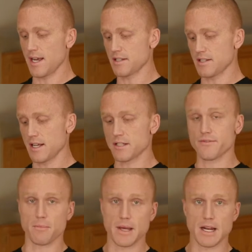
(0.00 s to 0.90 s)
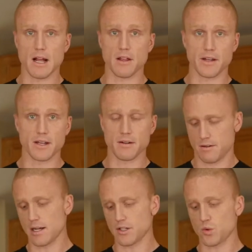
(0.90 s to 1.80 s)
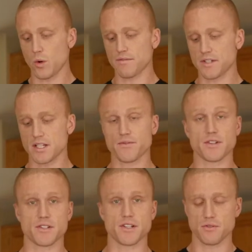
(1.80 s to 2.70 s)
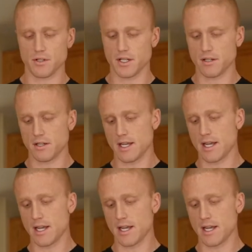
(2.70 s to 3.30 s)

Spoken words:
8 cents for beta-alanine, 12 cents for the Lcitrulline,